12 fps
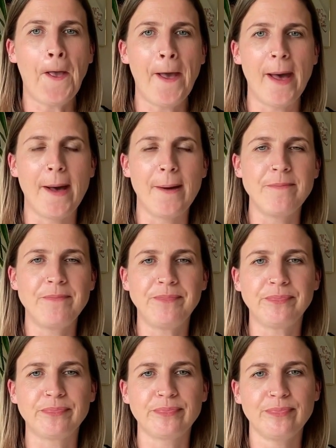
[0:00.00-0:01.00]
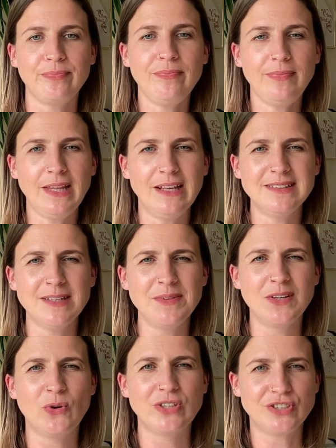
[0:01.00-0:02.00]
Some of
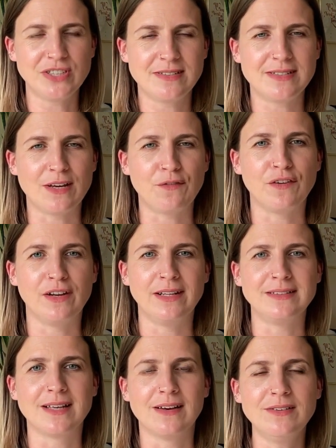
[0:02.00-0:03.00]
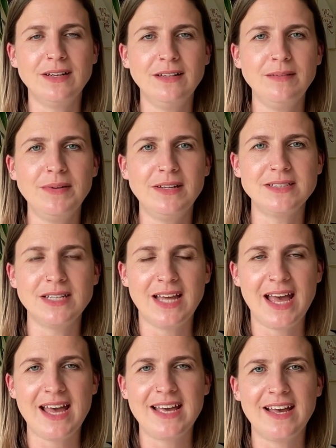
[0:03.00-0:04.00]
the questions definitely sound a little bit
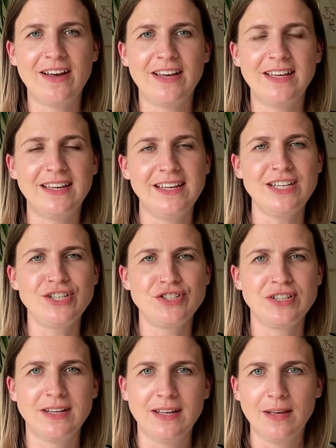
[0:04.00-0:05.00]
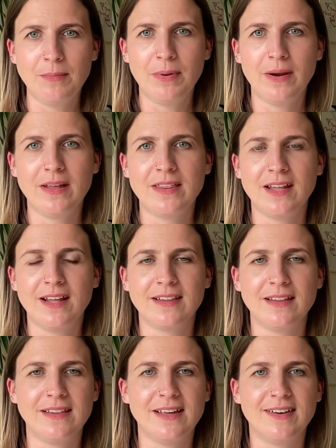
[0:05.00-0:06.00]
AI-ish, but I think
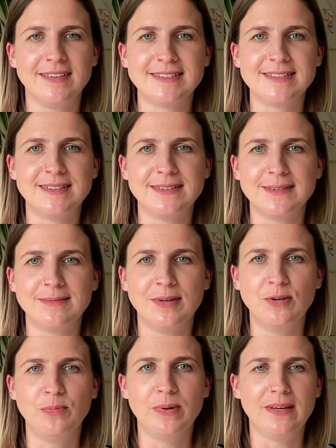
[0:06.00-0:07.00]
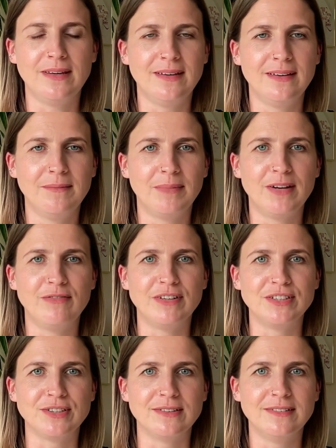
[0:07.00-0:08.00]
that the answers will be
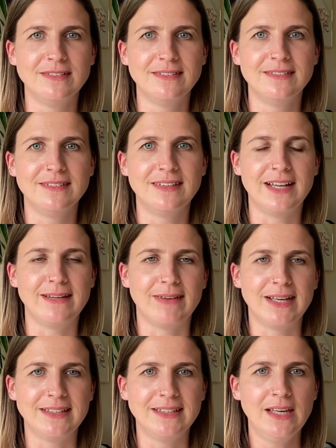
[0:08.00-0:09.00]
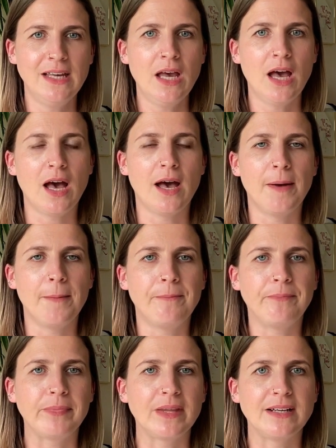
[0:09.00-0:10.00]
beneficial Anyway,
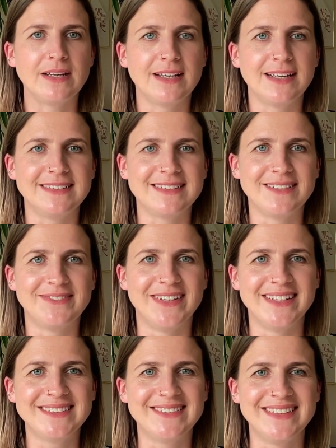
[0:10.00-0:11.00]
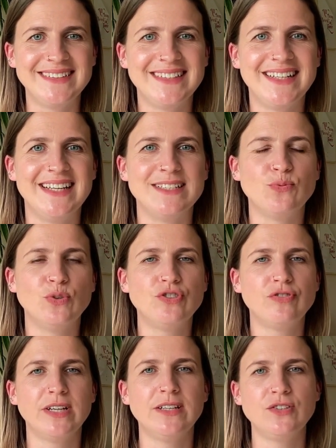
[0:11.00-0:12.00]
okay, so the first question is, what
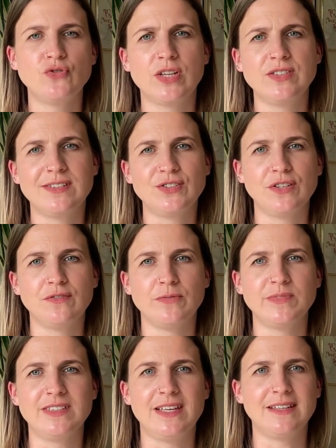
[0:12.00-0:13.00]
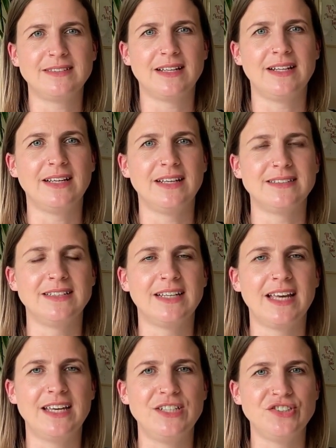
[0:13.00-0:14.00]
triggered the transition from seeing selling as an
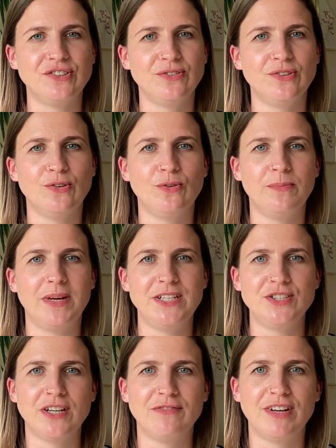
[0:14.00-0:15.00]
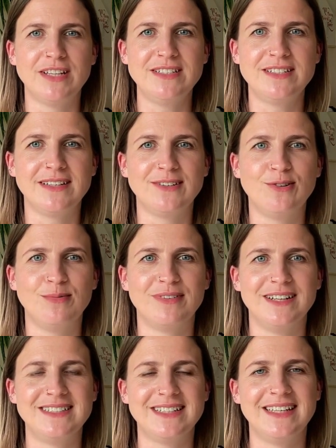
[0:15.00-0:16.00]
occasional or major event to
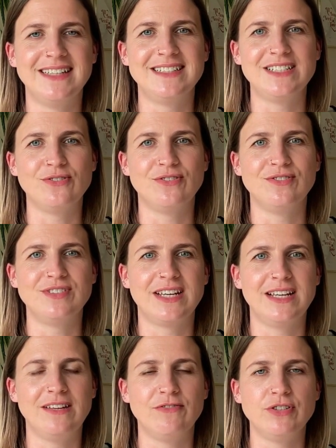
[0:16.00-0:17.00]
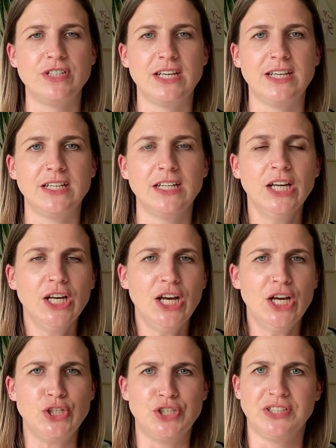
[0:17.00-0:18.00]
incorporating it into your daily routine?
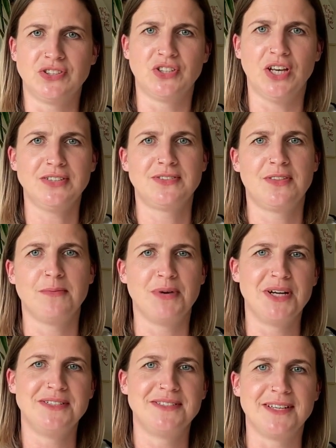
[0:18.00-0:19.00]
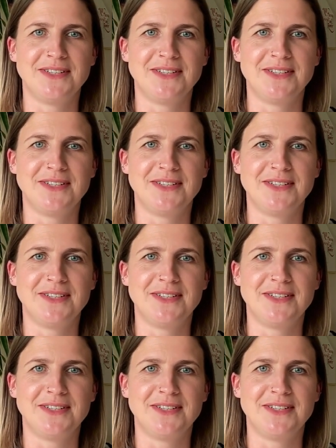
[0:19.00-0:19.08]
Discuss the mindset